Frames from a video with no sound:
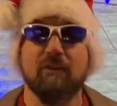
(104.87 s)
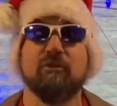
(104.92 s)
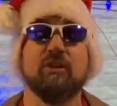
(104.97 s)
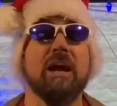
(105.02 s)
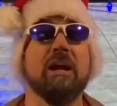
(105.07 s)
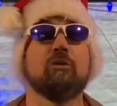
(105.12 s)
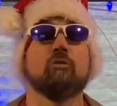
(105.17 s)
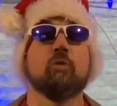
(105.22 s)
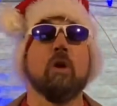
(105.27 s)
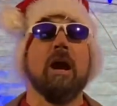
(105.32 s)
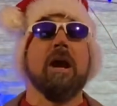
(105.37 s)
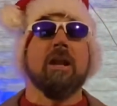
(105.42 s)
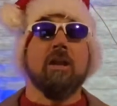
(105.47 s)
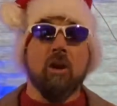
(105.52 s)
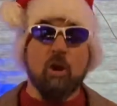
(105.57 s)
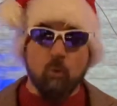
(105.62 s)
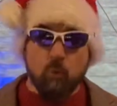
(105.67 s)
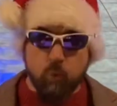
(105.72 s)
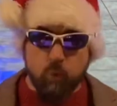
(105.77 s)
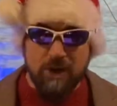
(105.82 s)
That's right,
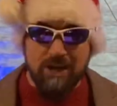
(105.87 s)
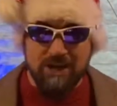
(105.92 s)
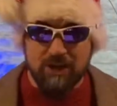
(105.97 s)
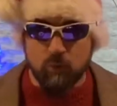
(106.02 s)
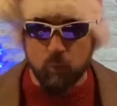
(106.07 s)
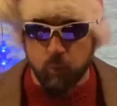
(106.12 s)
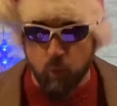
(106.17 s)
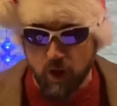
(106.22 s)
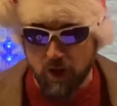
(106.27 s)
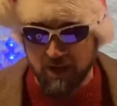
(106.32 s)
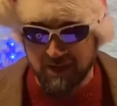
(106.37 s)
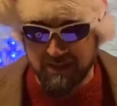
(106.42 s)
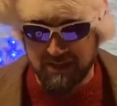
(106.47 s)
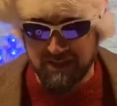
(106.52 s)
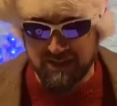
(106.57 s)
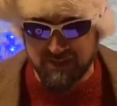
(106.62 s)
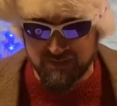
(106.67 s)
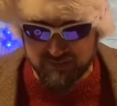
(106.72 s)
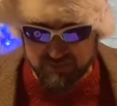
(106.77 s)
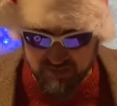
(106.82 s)
week one
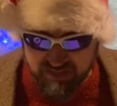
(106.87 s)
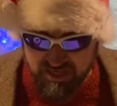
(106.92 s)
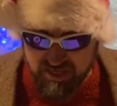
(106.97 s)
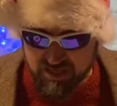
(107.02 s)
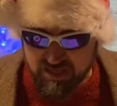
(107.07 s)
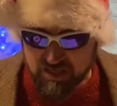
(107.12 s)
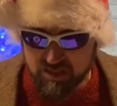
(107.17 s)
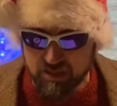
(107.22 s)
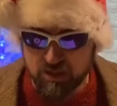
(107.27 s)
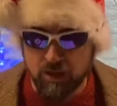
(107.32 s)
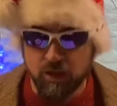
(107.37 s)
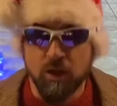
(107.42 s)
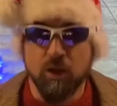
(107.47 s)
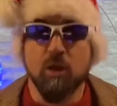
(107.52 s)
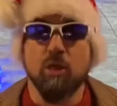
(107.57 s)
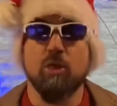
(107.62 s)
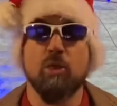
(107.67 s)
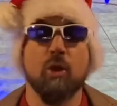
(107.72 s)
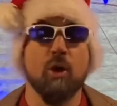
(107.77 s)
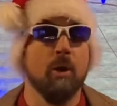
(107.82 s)
is in
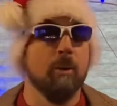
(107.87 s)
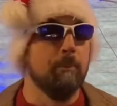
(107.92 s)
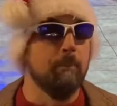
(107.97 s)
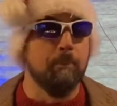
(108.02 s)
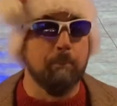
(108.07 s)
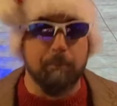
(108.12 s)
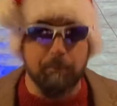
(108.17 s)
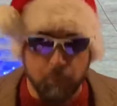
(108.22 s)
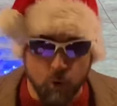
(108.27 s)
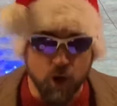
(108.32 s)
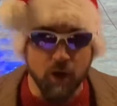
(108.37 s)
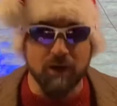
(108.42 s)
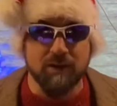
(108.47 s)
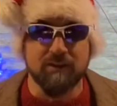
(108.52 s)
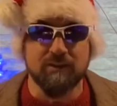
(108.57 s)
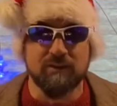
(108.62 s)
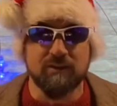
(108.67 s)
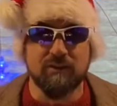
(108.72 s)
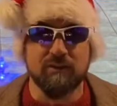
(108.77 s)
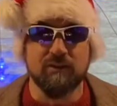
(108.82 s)
the
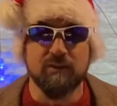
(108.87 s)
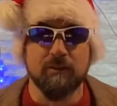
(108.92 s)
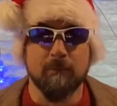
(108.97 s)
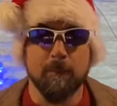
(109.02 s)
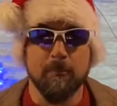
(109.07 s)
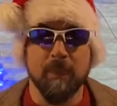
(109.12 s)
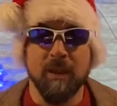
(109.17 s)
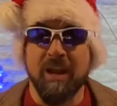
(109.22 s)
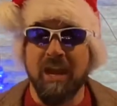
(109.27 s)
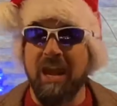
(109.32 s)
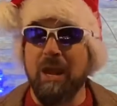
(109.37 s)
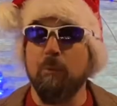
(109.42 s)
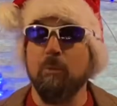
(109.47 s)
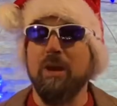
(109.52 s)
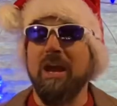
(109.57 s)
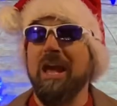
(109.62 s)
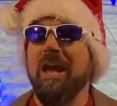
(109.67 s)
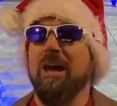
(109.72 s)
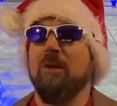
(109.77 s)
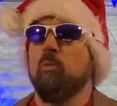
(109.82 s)
books. And we
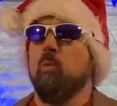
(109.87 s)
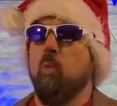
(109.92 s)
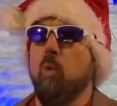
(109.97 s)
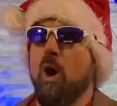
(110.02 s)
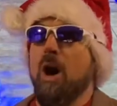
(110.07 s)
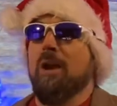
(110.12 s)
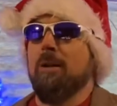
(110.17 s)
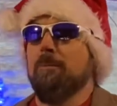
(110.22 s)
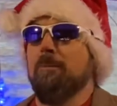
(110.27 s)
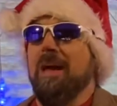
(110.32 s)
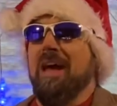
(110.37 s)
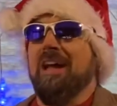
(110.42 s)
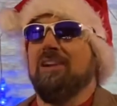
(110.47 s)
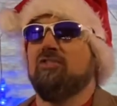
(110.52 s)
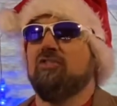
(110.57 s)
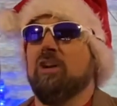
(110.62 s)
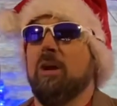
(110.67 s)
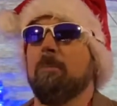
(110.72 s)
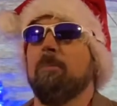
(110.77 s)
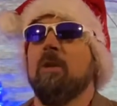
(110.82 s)
had one
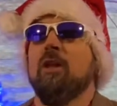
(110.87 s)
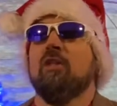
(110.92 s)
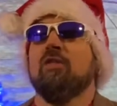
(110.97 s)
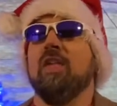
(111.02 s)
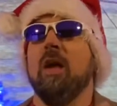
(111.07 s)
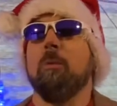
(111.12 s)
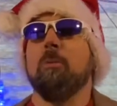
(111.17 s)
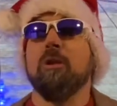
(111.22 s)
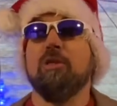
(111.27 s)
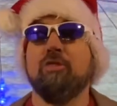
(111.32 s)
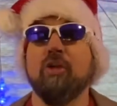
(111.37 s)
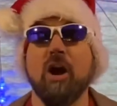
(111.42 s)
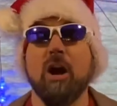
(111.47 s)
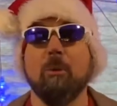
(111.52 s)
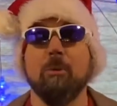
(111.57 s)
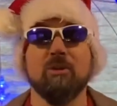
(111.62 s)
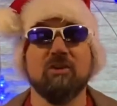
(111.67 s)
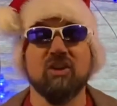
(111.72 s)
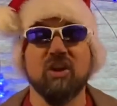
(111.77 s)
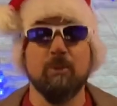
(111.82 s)
matchup that we thought
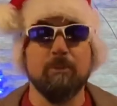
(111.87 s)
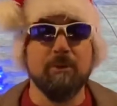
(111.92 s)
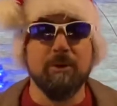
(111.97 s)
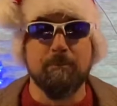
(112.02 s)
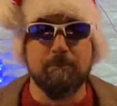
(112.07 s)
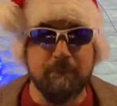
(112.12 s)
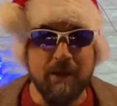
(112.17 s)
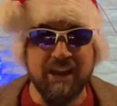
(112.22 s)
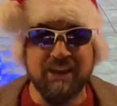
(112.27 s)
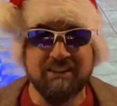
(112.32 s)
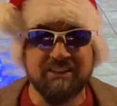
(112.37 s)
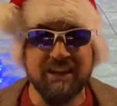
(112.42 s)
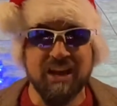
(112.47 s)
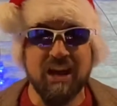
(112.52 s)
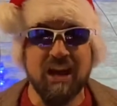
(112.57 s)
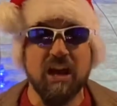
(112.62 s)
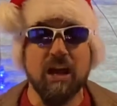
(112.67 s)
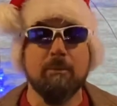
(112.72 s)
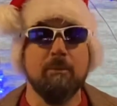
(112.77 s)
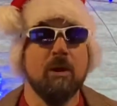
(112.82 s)
was going to be big
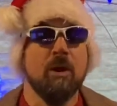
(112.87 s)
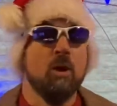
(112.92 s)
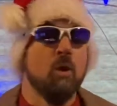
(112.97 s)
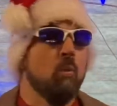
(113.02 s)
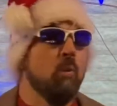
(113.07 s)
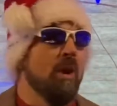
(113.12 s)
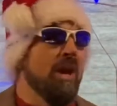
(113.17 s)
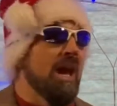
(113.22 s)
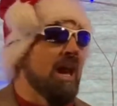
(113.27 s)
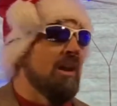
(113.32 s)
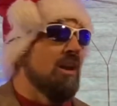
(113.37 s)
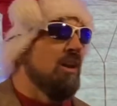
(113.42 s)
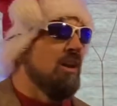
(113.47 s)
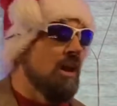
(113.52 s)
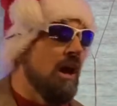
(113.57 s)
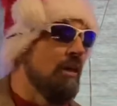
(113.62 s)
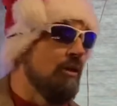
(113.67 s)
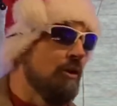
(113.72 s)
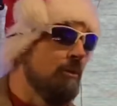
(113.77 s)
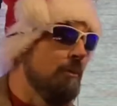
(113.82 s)
time. We had
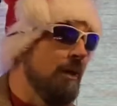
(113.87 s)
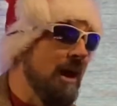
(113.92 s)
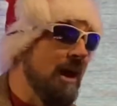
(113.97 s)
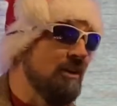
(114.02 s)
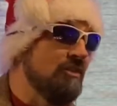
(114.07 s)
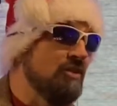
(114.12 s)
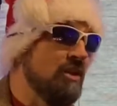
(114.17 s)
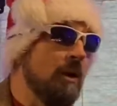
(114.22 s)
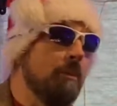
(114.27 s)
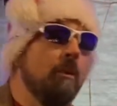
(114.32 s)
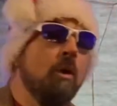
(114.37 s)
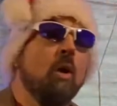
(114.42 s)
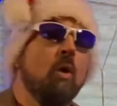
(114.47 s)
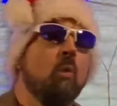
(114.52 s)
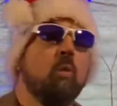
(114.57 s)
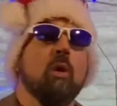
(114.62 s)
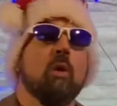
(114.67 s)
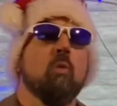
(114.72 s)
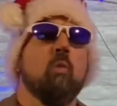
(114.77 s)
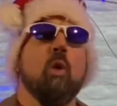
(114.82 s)
another matchup
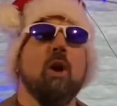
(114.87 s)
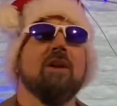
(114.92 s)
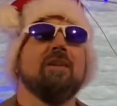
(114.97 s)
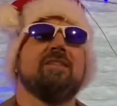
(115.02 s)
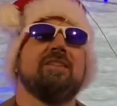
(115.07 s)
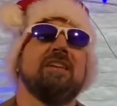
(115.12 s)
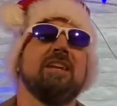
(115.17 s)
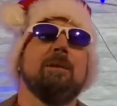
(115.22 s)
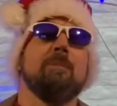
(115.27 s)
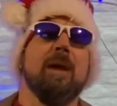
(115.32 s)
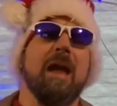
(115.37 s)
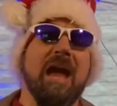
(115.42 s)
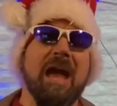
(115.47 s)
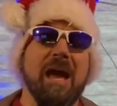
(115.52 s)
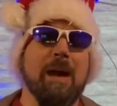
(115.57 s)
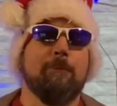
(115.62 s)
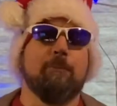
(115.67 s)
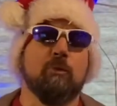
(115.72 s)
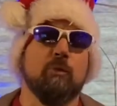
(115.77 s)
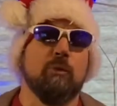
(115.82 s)
where one team
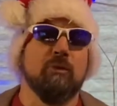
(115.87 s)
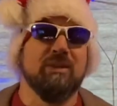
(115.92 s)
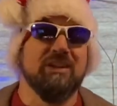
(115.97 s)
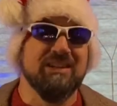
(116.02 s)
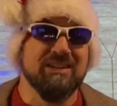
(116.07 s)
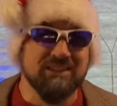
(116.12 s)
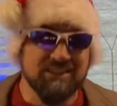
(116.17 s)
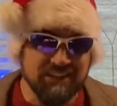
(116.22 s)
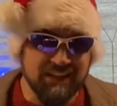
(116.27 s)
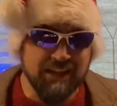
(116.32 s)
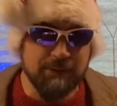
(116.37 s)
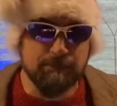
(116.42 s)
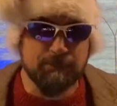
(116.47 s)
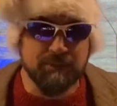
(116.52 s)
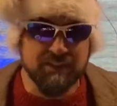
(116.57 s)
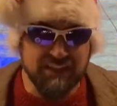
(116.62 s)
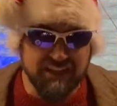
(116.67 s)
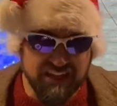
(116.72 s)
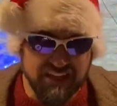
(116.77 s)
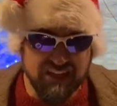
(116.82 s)
absolutely
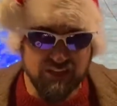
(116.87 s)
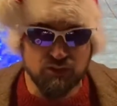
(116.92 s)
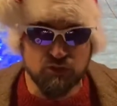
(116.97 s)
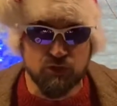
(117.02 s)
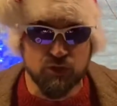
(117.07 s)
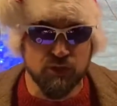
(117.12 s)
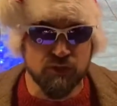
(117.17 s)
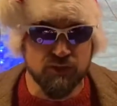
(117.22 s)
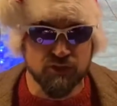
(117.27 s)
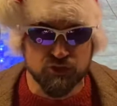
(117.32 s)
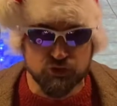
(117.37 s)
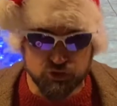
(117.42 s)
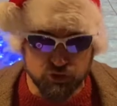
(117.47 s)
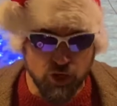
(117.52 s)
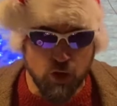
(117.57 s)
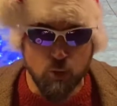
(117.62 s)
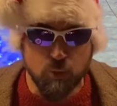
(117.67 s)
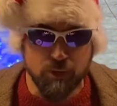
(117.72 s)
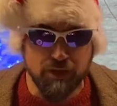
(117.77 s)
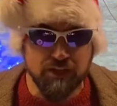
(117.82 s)
limped into the
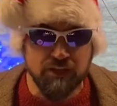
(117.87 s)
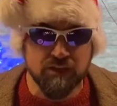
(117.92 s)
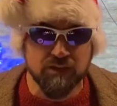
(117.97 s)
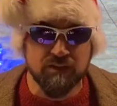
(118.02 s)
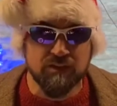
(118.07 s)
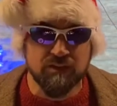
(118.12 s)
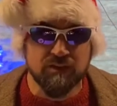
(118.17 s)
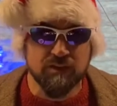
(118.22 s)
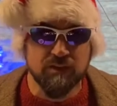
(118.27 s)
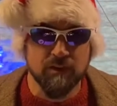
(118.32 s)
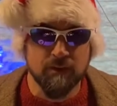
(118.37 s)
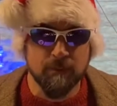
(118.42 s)
showings.